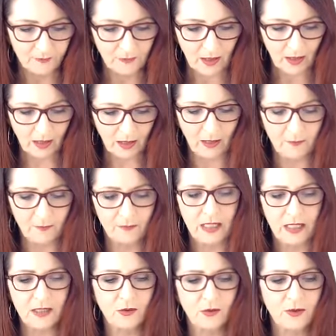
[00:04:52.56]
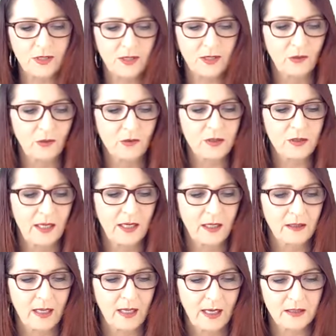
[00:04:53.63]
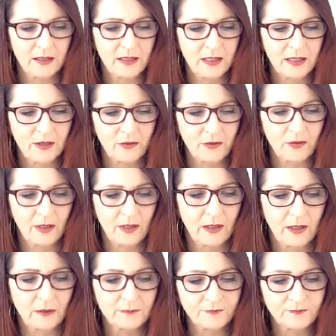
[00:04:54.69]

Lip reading: It's also looked at as a disorder